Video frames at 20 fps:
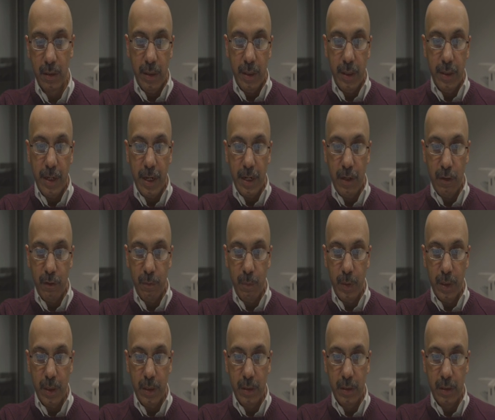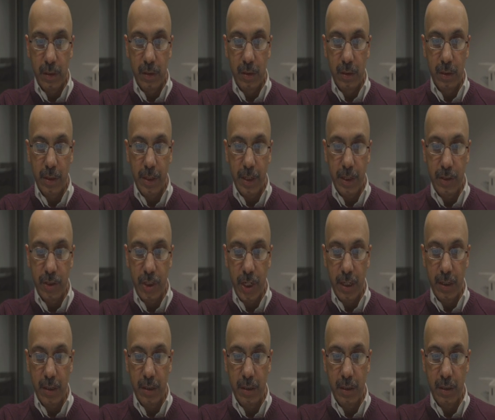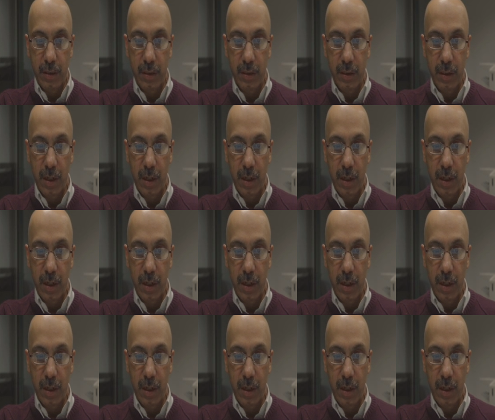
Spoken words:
their date of birth, their gender,